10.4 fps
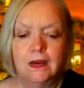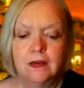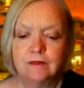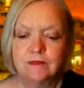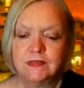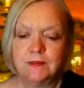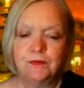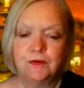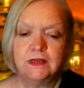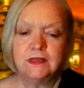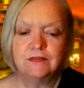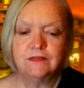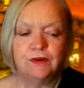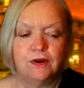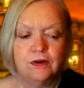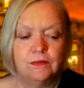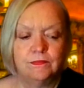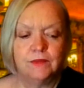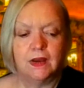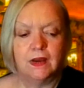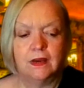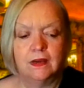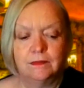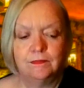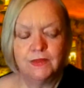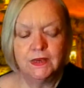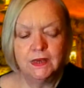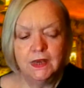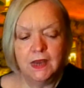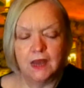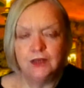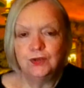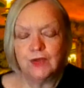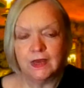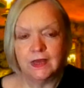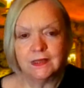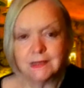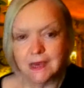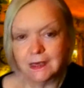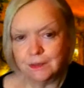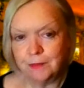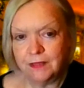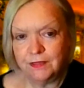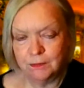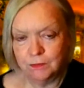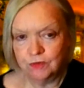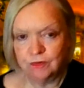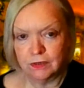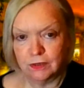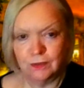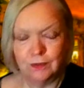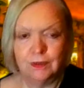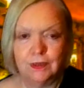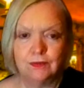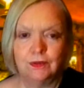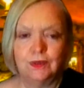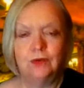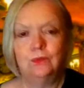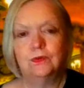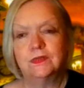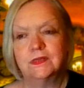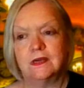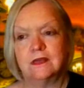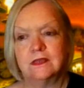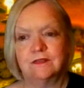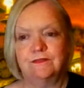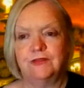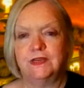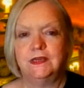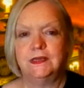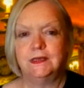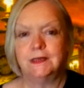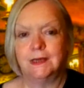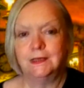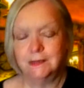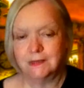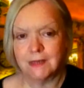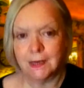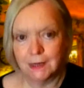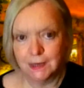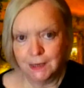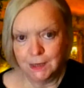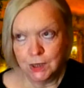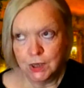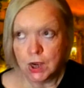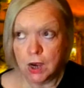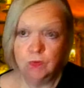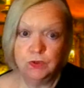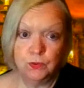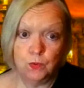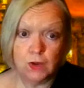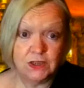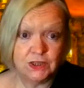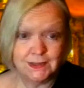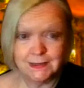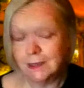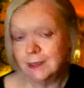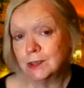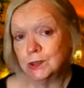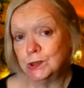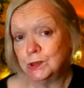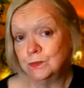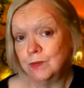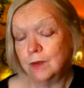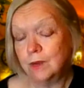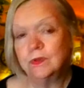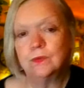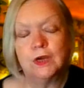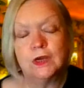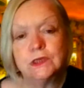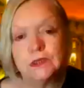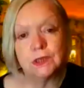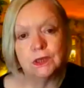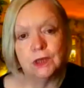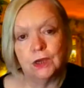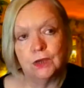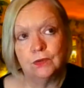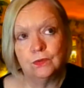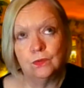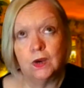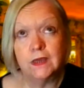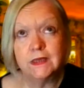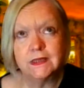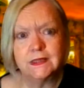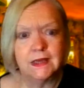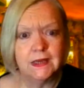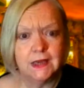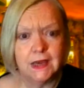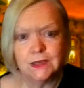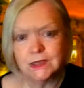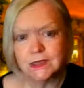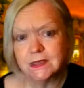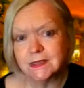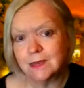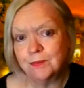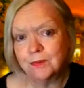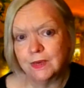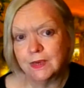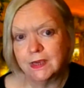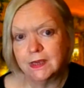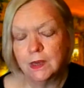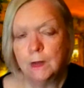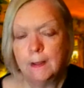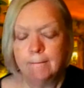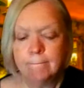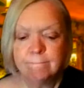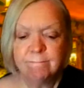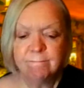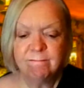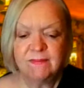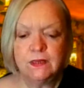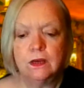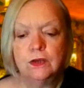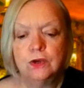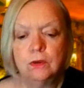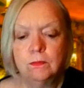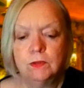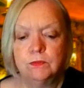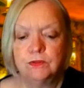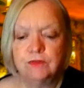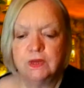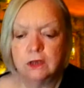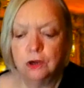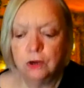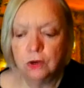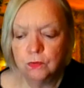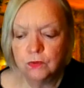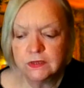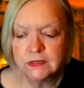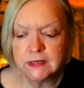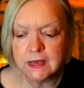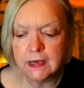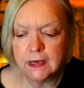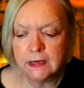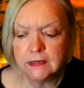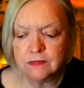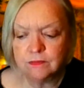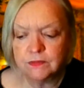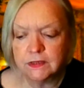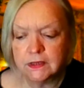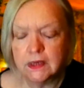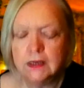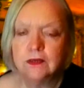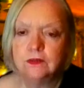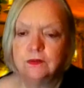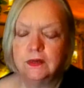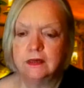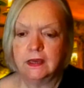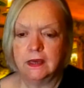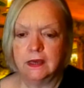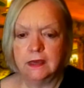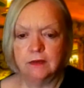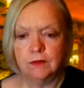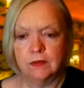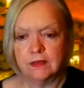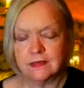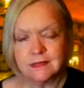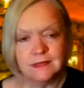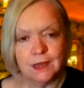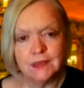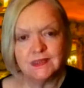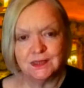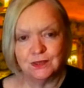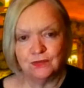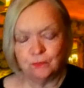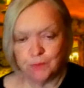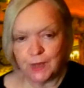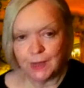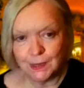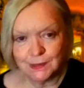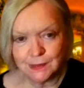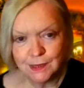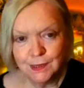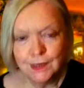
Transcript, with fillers: uh, you're separated from um, and you get the psychopathic mother-in-law who, uh, who will start to feed into that i wonder why she's single i wonder she's alone why did they actually separate you know, a normal mother in law would say something like, Oh, okay, well, that's nice that you've met